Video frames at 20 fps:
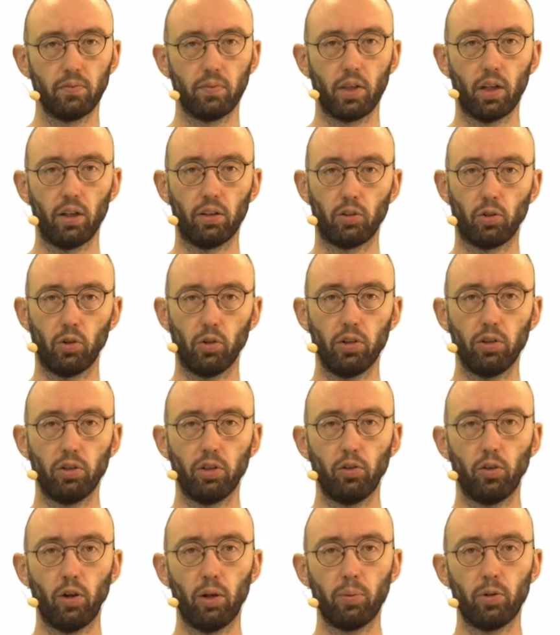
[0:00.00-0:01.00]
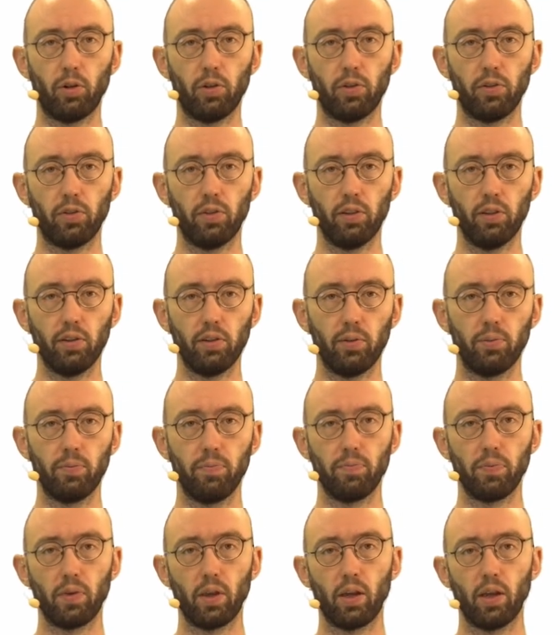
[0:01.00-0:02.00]
The alternative hypothesis
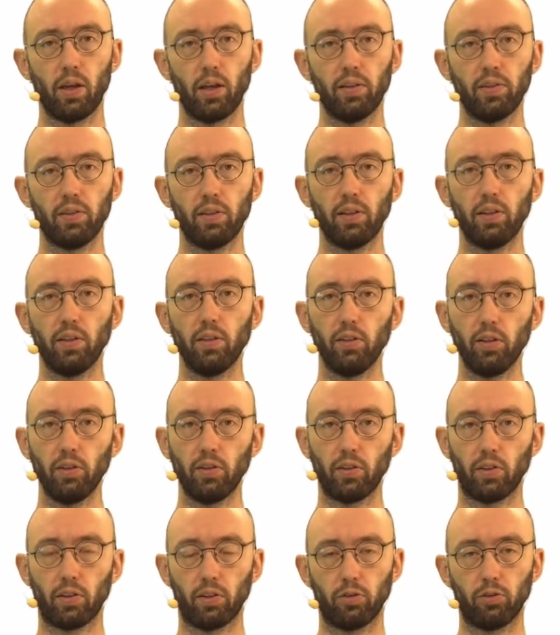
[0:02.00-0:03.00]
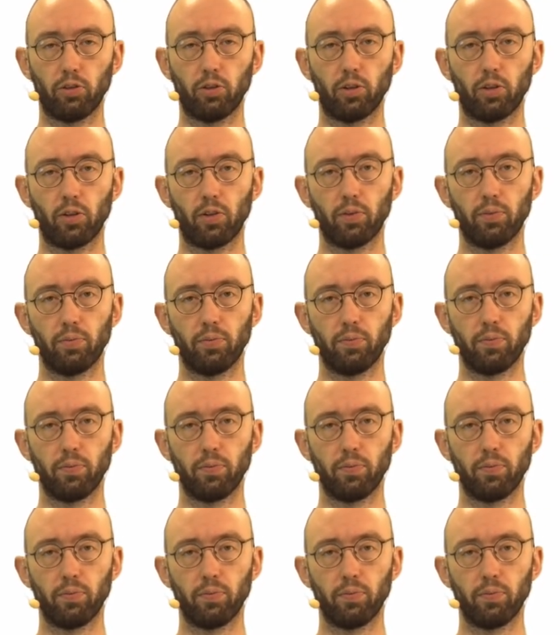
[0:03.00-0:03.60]
is that there is a difference.